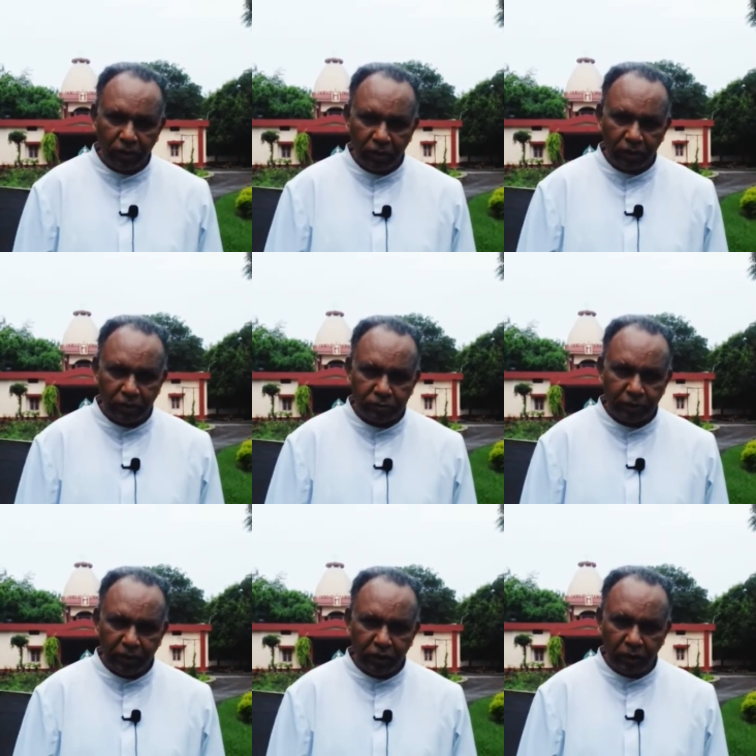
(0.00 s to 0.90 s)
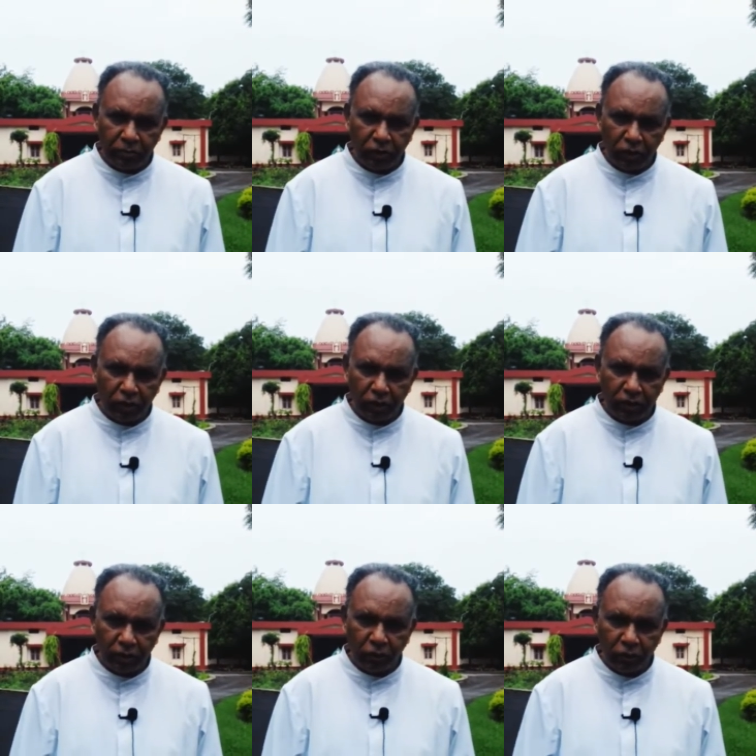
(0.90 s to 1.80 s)
the Spirit of God,
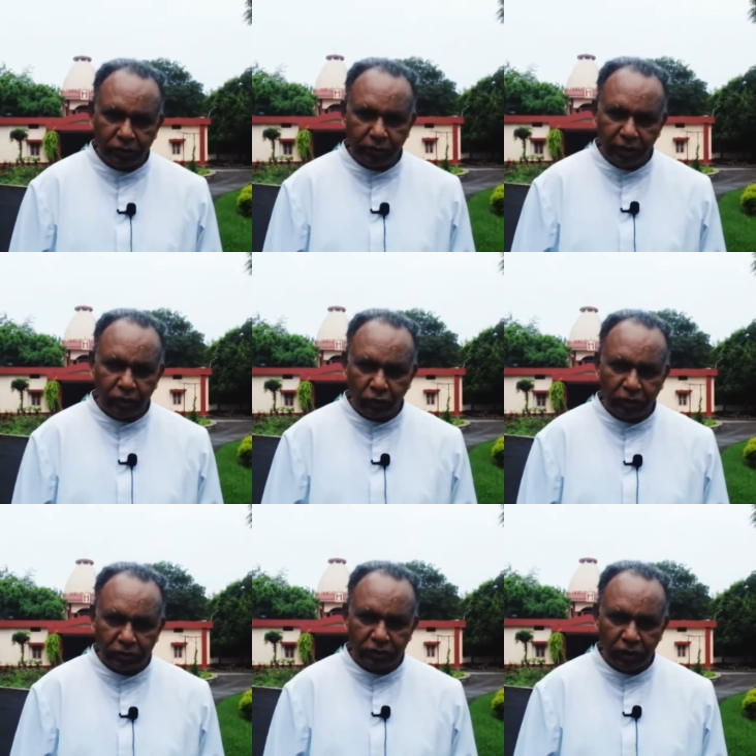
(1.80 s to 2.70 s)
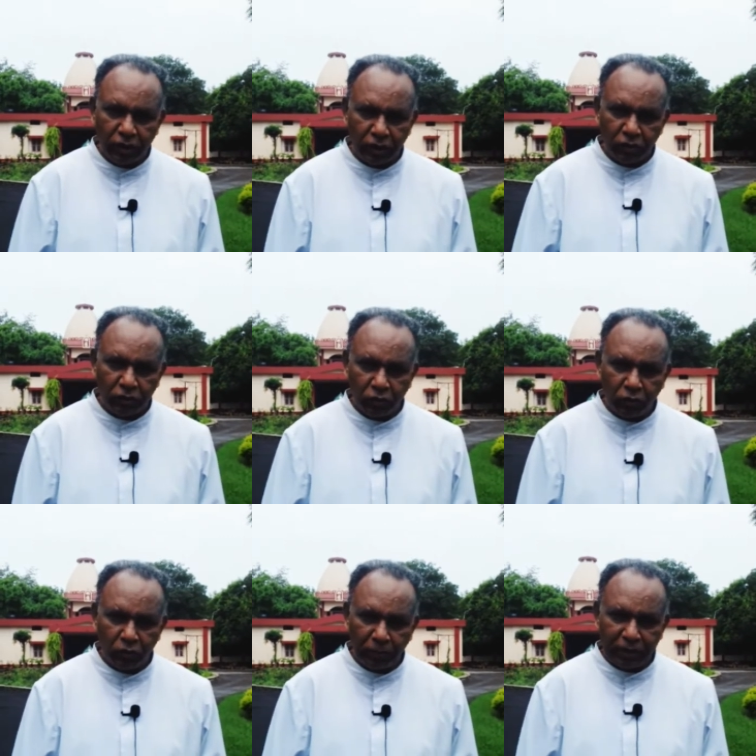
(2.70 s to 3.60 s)
the Holy Spirit was through
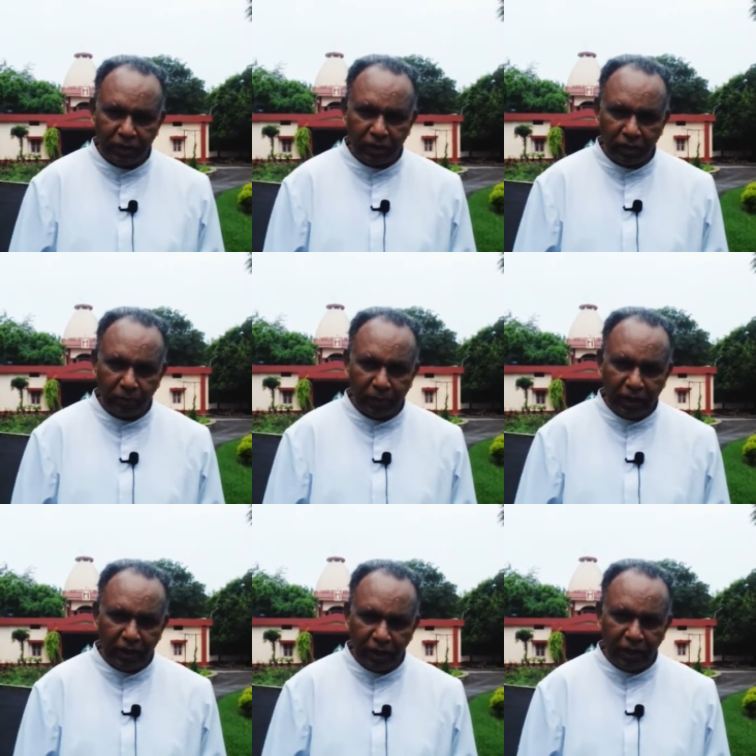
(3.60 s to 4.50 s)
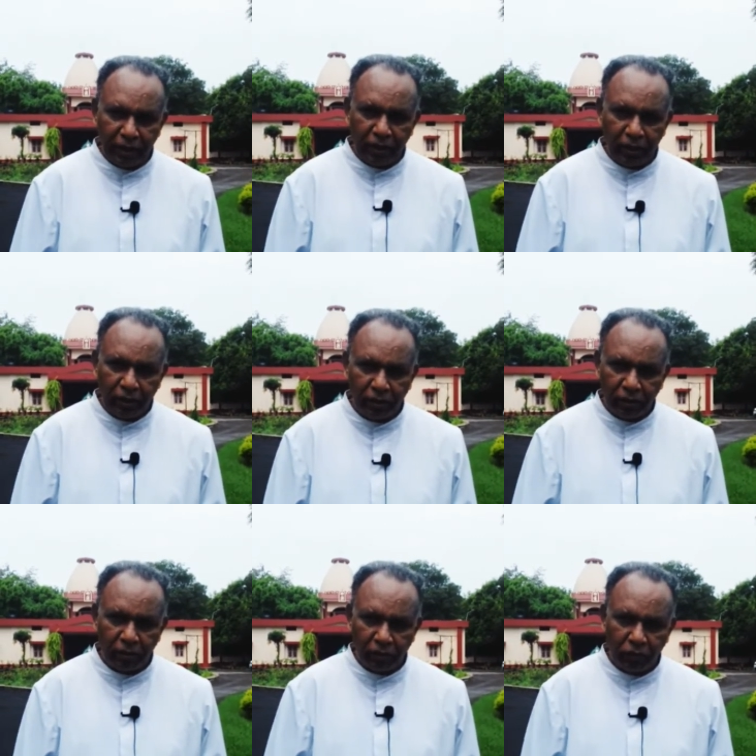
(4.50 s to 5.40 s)
Mother Mary
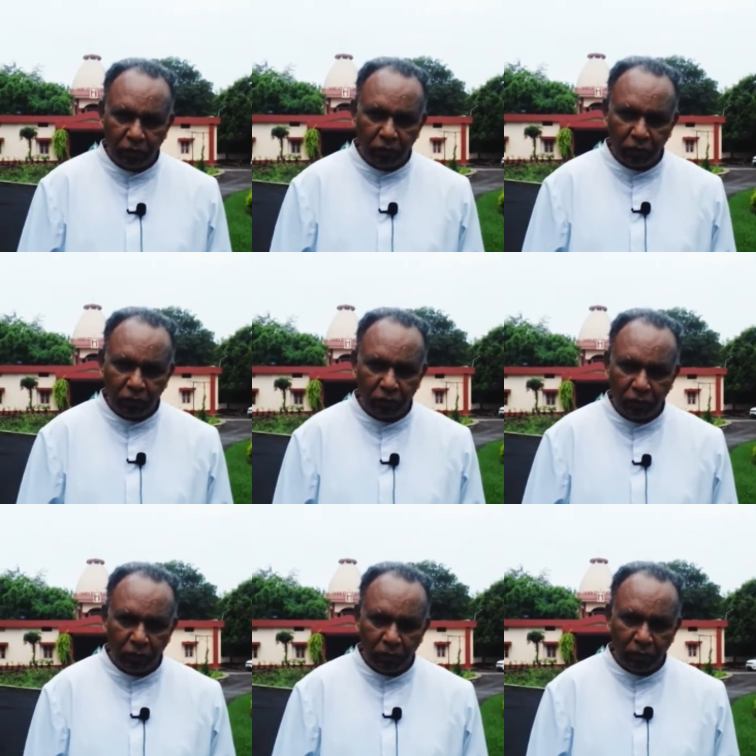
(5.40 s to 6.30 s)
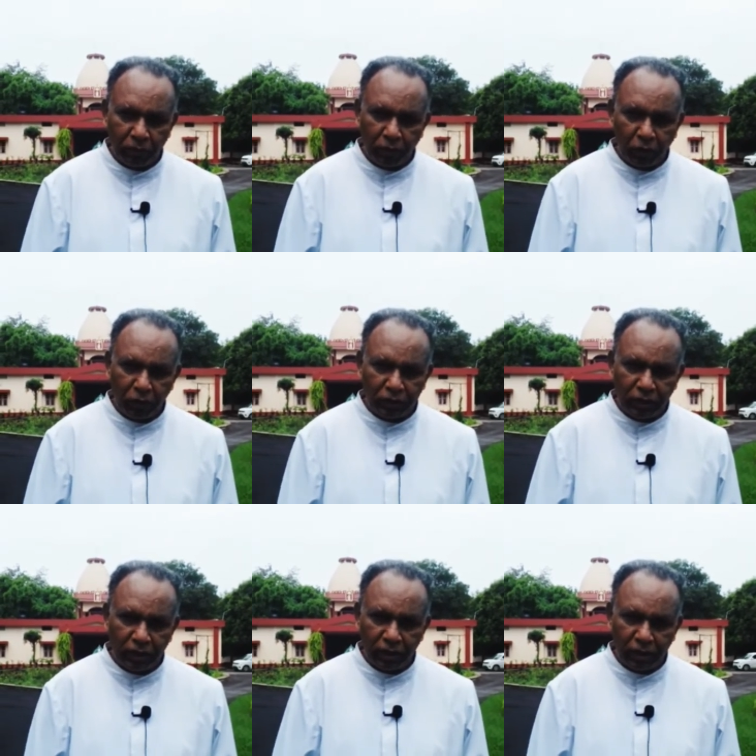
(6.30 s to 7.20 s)
who brought
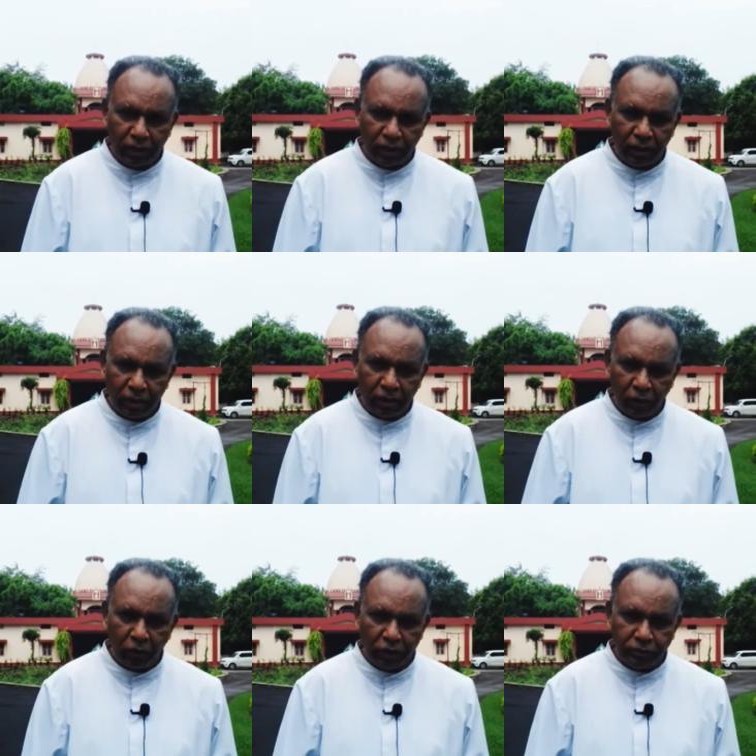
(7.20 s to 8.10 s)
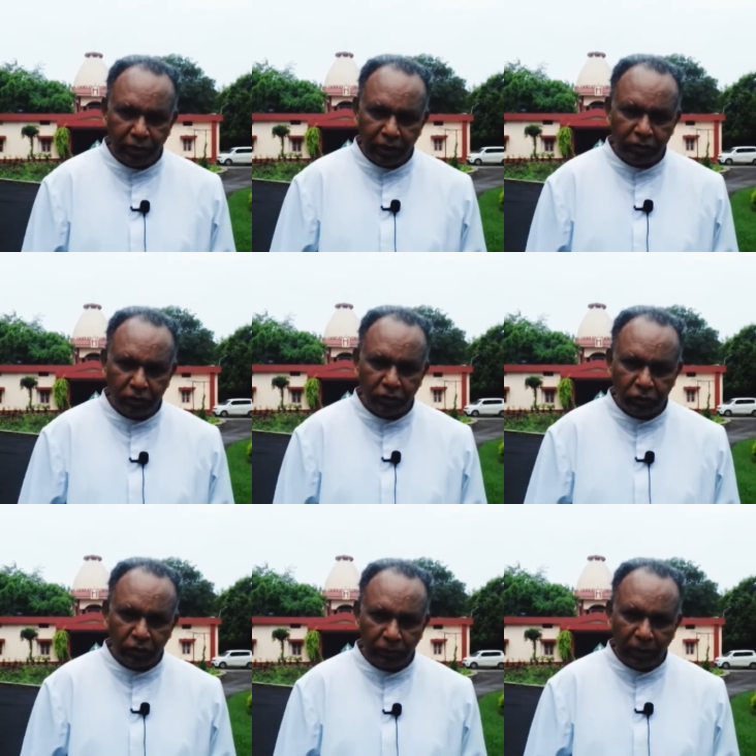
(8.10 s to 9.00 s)
the Holy Spirit to
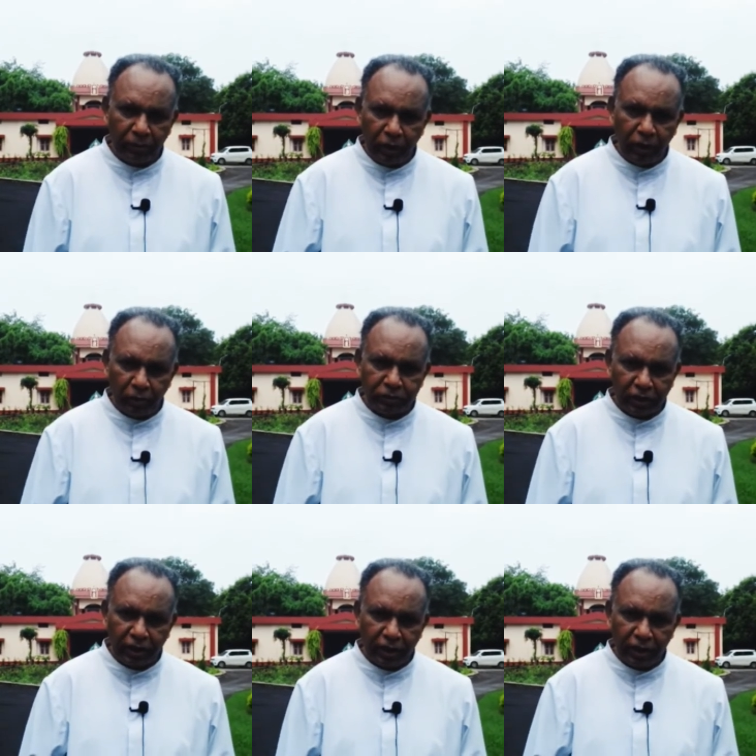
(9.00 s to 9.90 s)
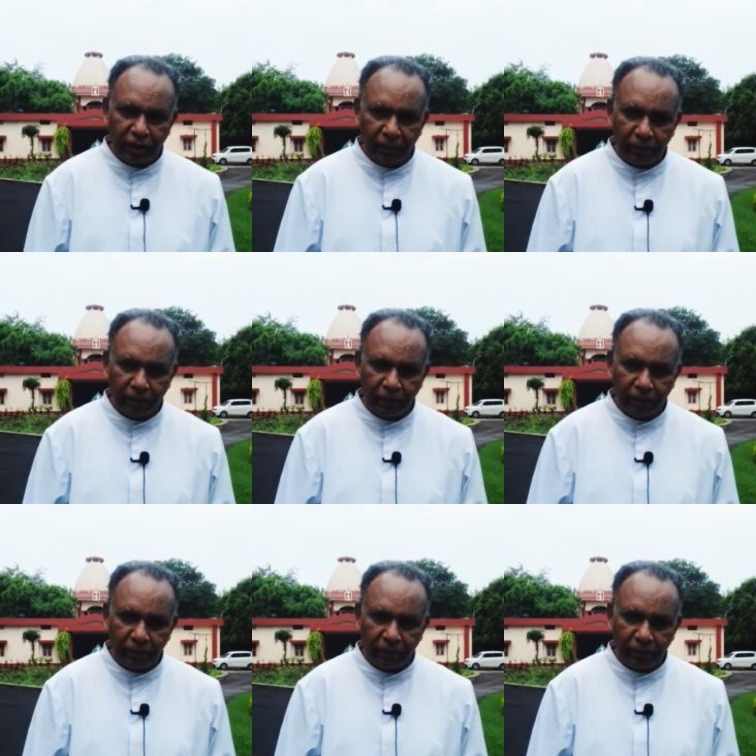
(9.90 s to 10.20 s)
the family of Zachariah.